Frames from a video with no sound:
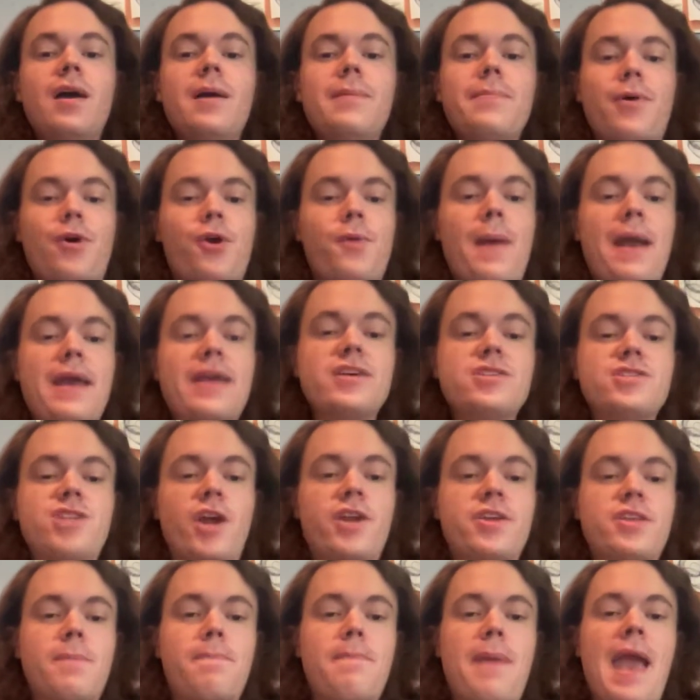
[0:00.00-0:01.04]
But Rebecca's
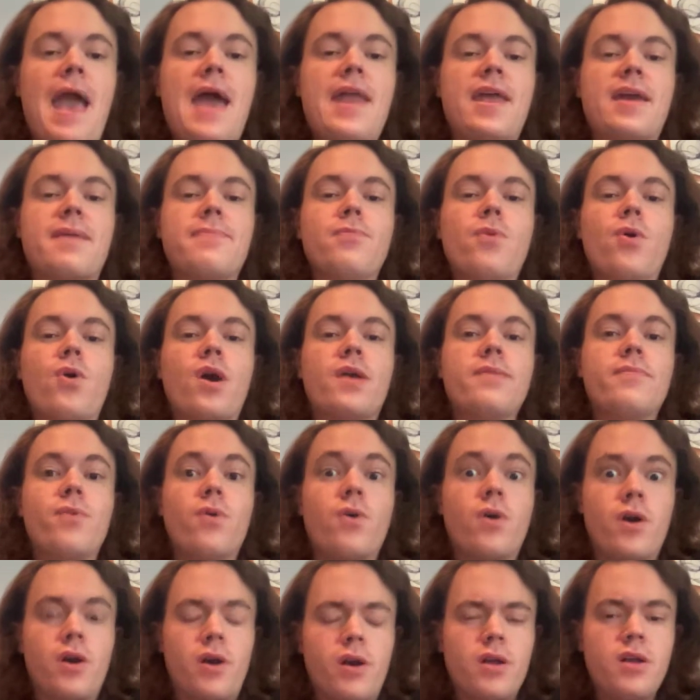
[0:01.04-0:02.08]
starting to panic more and
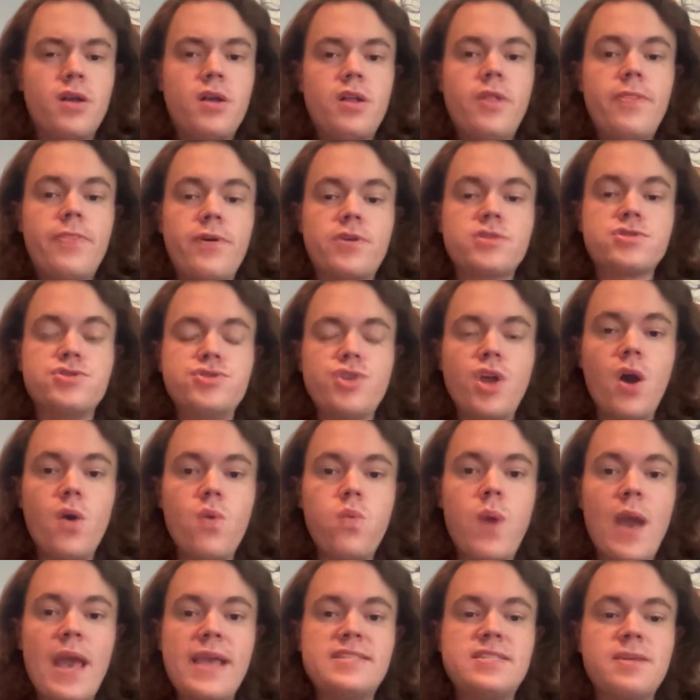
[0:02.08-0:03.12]
more. There's no
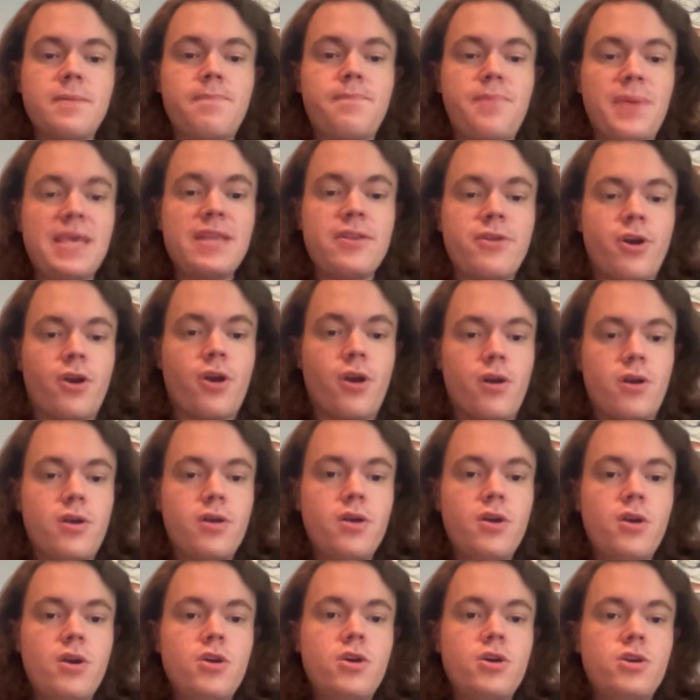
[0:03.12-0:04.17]
way to beat her.
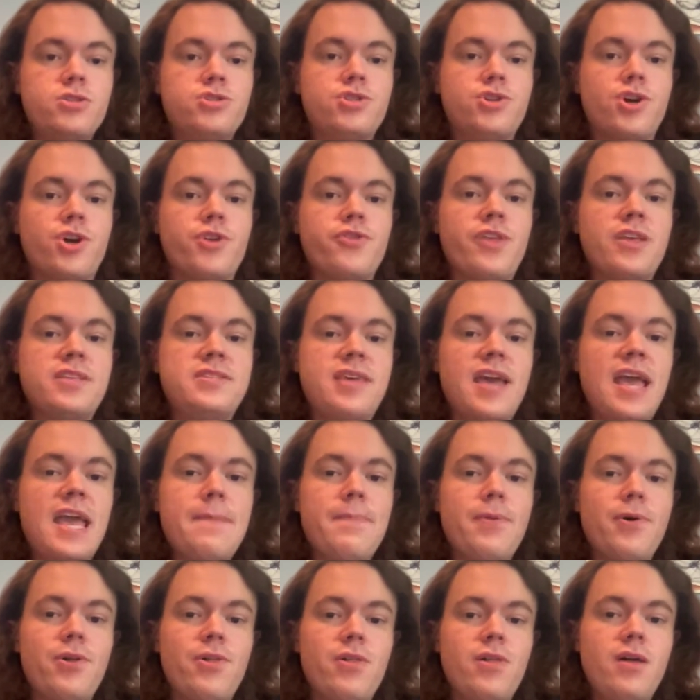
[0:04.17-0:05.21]
Turn the
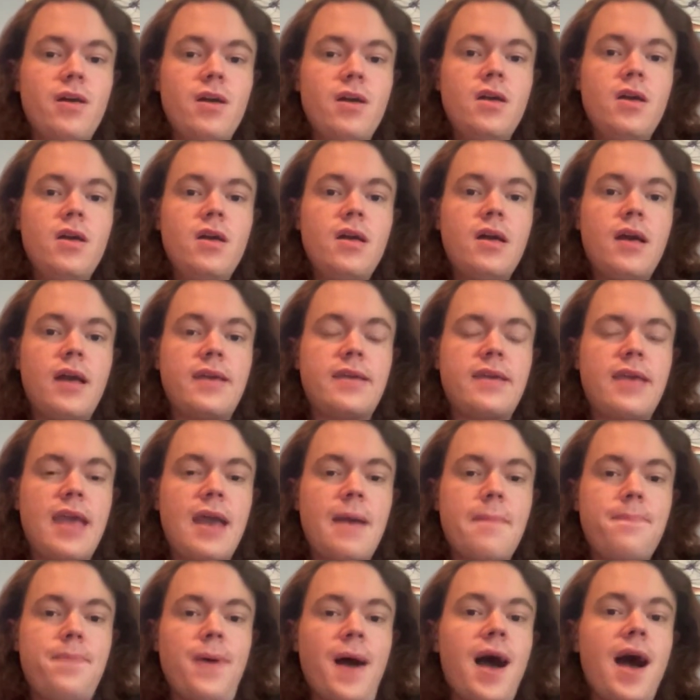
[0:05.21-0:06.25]
table. I
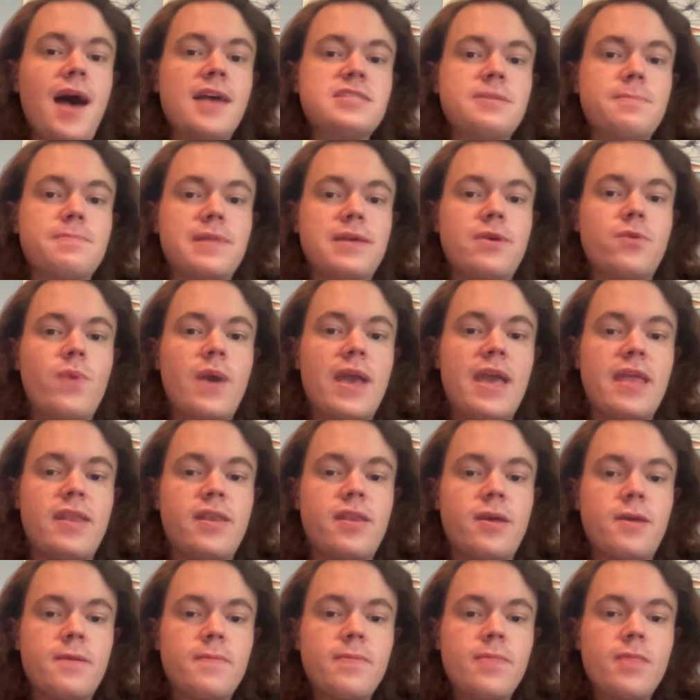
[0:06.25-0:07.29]
can't possibly
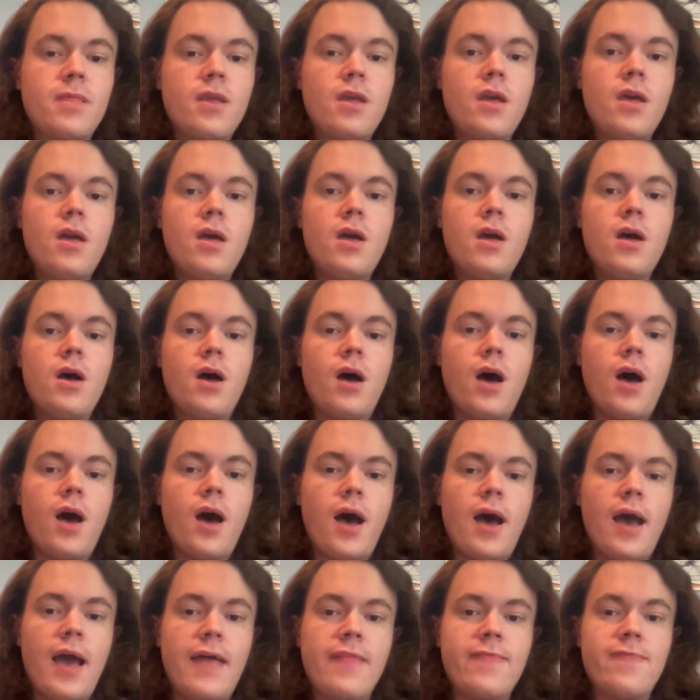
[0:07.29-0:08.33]
win.
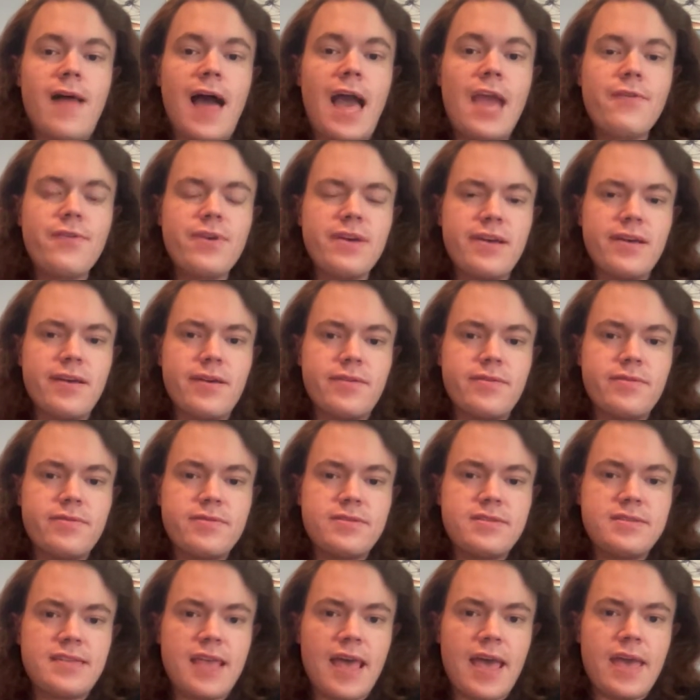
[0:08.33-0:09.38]
And Lyra
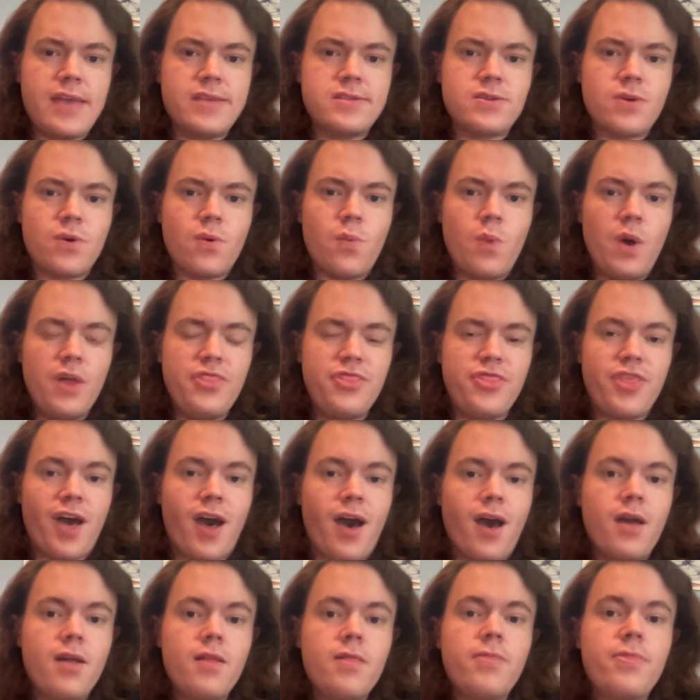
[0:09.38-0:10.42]
says, what
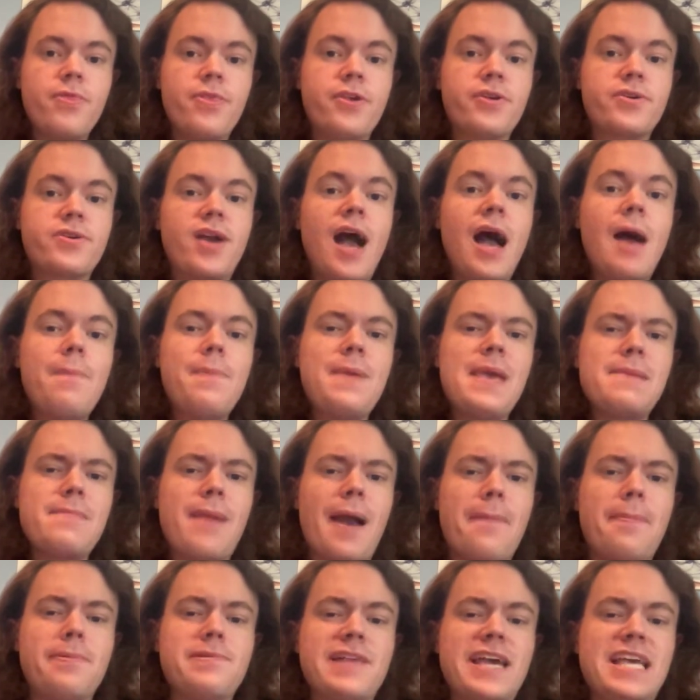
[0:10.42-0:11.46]
the? You're copying
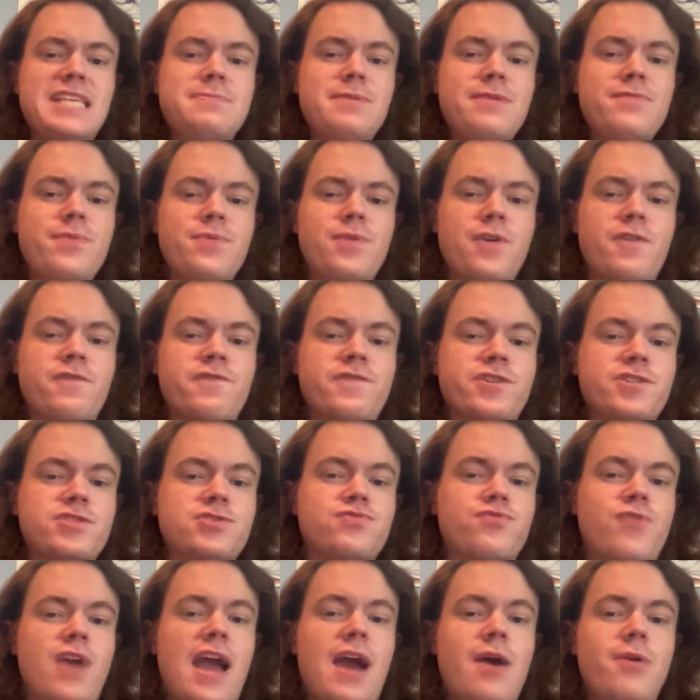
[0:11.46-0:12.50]
my placement from the
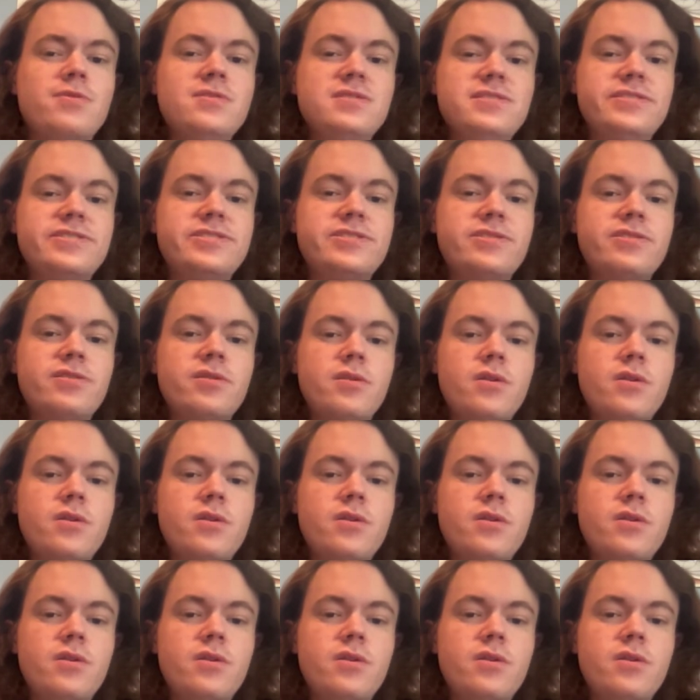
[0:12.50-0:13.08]
first round?